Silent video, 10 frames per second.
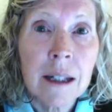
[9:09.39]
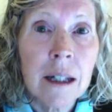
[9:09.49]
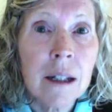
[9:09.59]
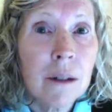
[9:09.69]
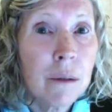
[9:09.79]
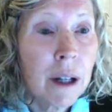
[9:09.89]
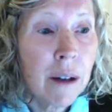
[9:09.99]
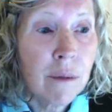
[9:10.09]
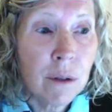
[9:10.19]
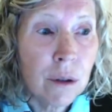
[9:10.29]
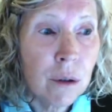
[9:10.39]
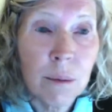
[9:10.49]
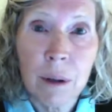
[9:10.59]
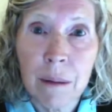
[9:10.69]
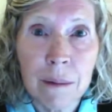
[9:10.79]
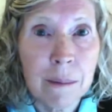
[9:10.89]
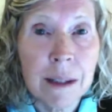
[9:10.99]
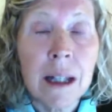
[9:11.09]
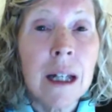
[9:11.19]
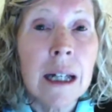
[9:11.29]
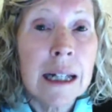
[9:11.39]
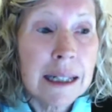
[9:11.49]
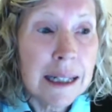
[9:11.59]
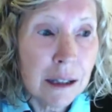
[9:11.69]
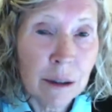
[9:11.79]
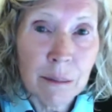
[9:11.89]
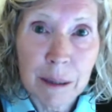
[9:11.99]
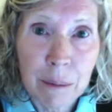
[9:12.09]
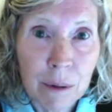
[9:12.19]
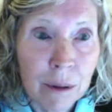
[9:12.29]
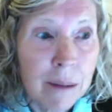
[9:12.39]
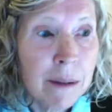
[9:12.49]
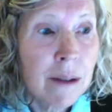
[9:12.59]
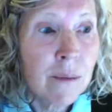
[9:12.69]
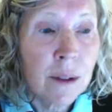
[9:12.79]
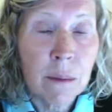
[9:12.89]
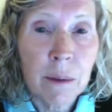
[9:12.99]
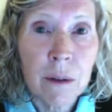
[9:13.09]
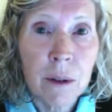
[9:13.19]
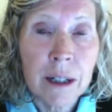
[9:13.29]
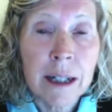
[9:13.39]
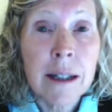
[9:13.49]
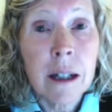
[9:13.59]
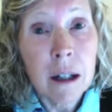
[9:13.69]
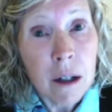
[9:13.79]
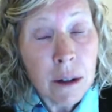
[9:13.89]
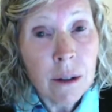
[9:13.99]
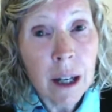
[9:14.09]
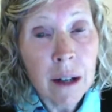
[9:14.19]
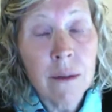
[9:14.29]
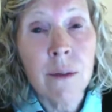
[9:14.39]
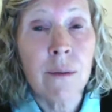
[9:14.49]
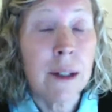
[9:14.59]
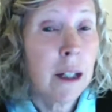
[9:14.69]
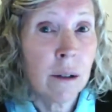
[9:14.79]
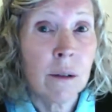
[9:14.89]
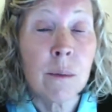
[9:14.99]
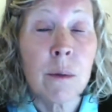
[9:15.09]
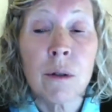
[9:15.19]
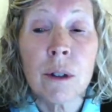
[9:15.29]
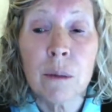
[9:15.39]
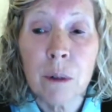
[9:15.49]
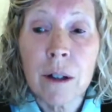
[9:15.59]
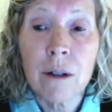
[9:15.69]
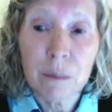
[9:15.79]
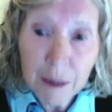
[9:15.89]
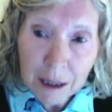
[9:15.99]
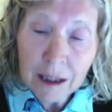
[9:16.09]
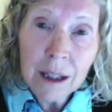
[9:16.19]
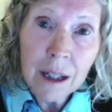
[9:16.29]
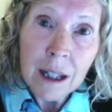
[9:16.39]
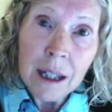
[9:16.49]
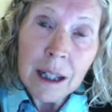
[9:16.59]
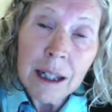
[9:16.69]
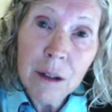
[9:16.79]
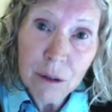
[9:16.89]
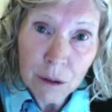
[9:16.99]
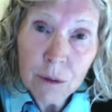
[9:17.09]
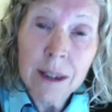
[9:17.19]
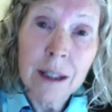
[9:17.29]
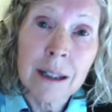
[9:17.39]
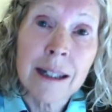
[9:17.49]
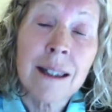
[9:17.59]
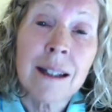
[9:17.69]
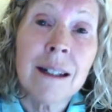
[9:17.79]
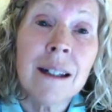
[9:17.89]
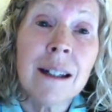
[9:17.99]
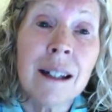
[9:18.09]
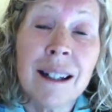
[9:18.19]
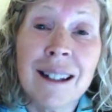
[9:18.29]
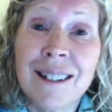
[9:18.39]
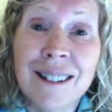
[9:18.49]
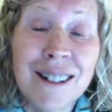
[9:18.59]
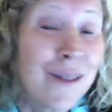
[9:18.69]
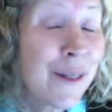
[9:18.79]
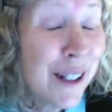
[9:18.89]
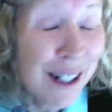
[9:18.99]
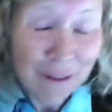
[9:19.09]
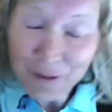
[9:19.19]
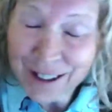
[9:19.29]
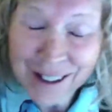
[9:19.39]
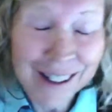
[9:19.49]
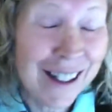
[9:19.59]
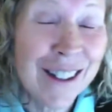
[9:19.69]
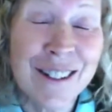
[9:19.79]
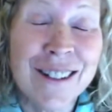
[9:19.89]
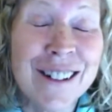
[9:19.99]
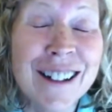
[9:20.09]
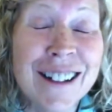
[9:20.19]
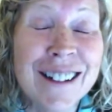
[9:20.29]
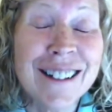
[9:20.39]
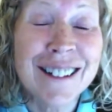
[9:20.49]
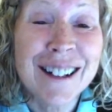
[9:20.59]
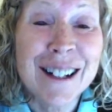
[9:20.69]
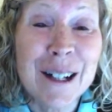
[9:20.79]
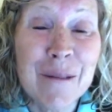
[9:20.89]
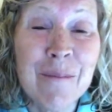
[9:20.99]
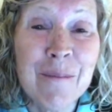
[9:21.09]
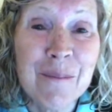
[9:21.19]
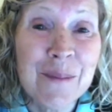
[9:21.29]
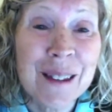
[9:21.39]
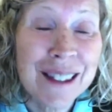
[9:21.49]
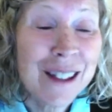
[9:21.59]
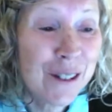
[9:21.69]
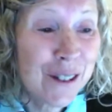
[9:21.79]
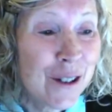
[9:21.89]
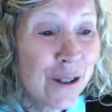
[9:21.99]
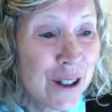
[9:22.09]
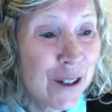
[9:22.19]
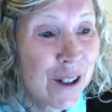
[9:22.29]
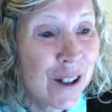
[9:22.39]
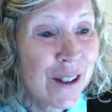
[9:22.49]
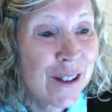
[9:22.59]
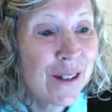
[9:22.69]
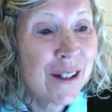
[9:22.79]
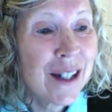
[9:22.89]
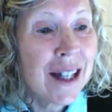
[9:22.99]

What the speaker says: And you will have no problems teaching my program. It's very well organized. I also have videos which you can watch me introduce the lesson, and just you can have fun together, and I think you'd enjoy those also.